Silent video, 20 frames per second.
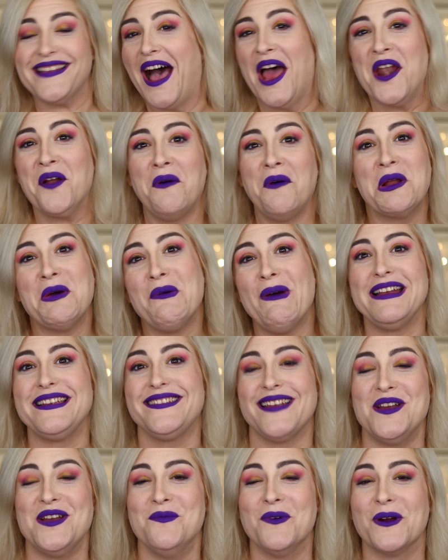I don't want to
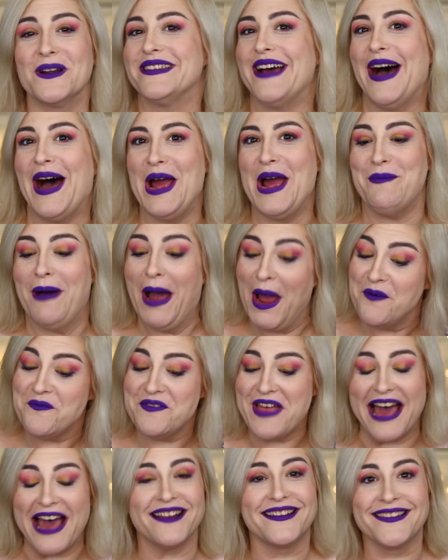waste any more time. I'm
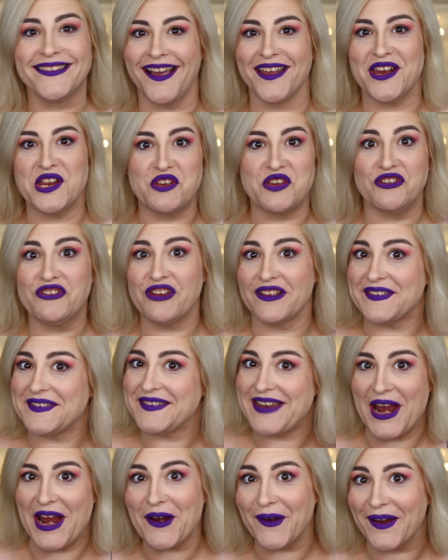that excited to just
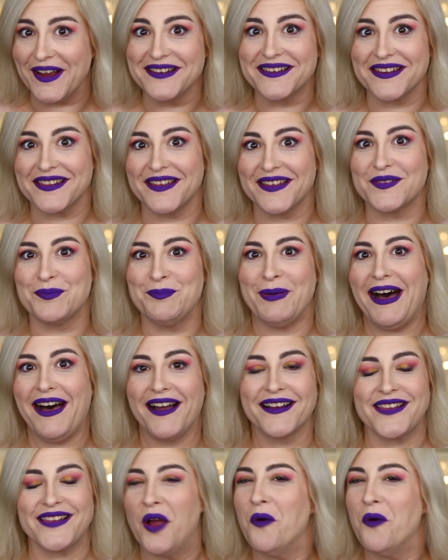tear into this box.